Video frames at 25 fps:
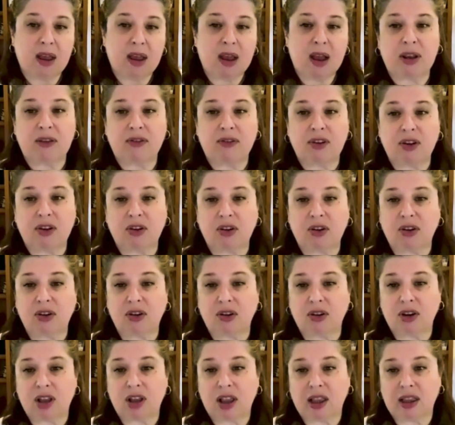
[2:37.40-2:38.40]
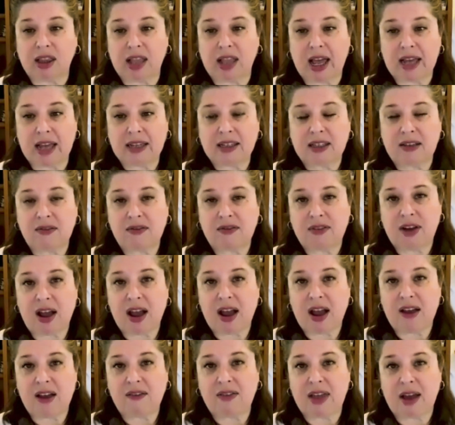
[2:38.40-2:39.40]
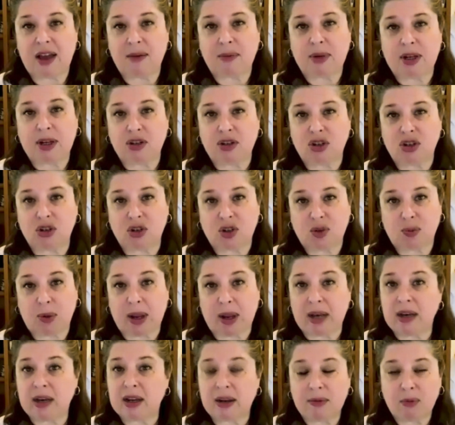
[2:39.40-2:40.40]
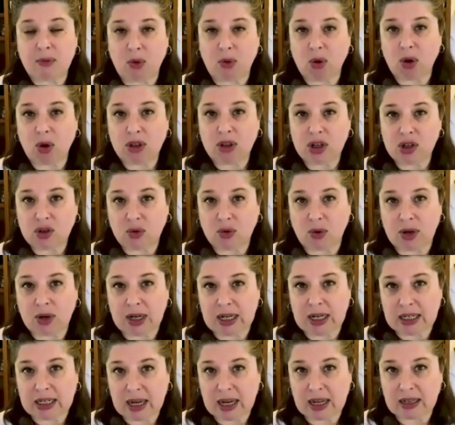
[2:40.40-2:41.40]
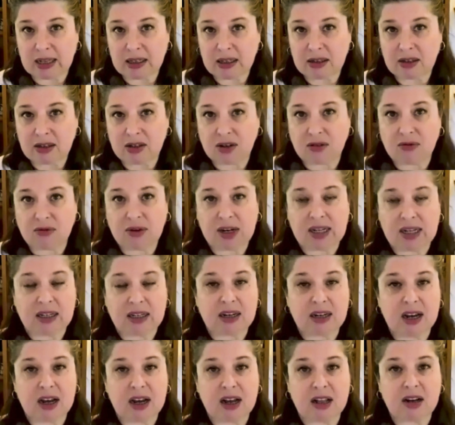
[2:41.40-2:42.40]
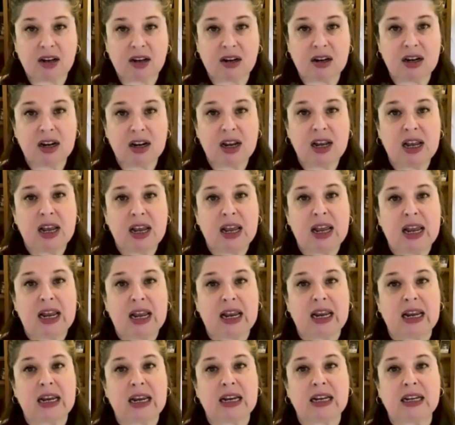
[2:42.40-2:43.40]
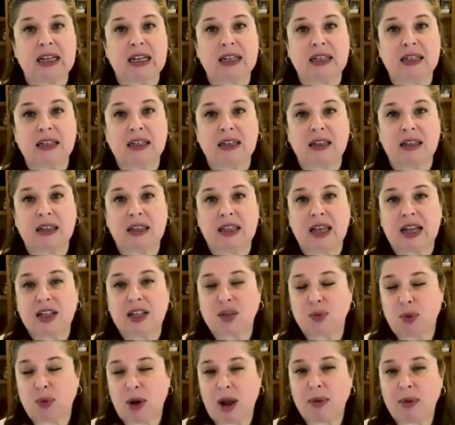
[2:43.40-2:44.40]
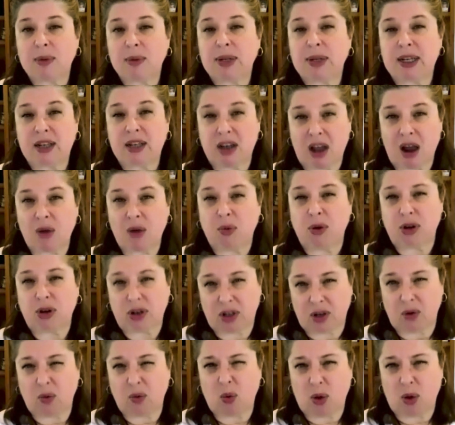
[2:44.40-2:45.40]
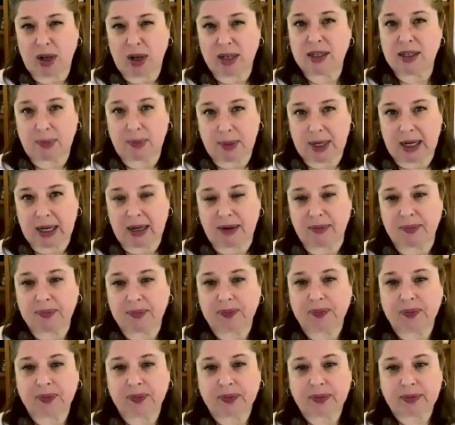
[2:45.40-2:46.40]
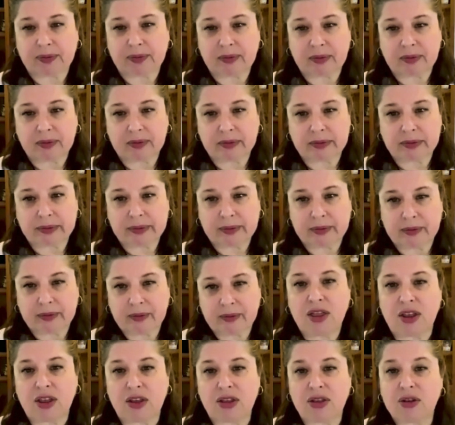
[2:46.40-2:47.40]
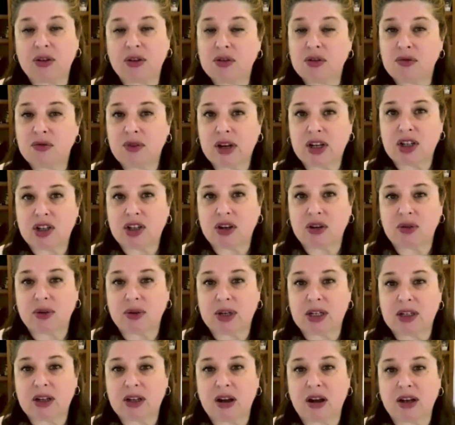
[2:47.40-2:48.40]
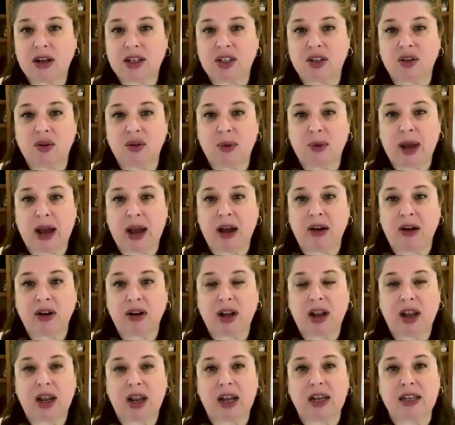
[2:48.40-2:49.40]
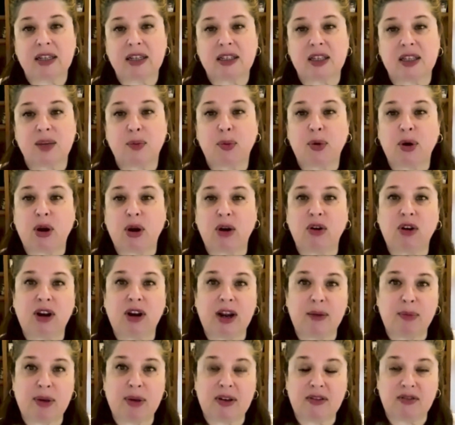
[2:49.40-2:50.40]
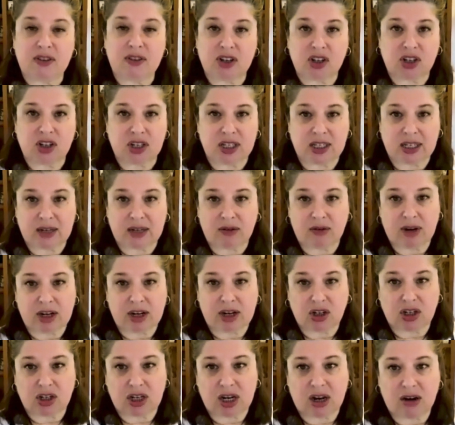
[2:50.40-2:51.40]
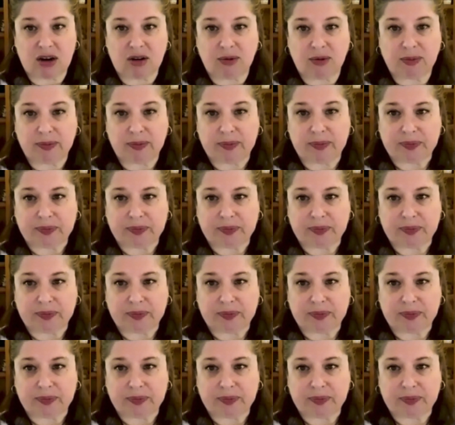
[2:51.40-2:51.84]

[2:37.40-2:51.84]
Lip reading: If you're less than 5, that means you're spending more than 20 cents to raise a dollar. And that's probably not where you want to be. The third ratio I want to talk to you about is the program efficiency ratio.